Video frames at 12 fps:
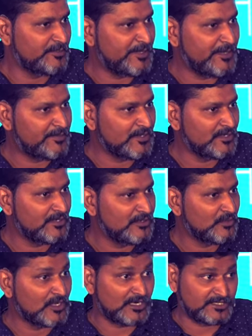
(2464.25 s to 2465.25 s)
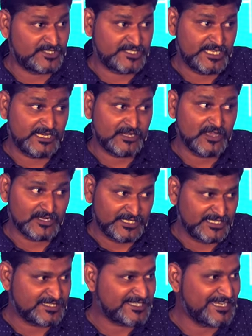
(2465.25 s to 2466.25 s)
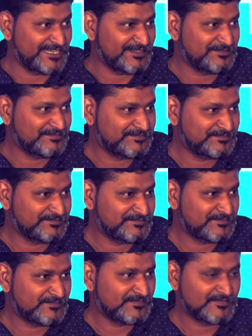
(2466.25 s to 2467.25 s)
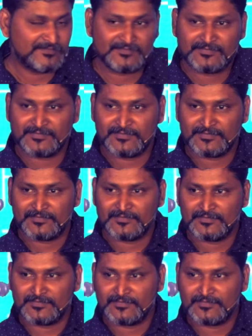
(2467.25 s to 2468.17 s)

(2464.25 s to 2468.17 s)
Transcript: to the people who are still not in his kingdom?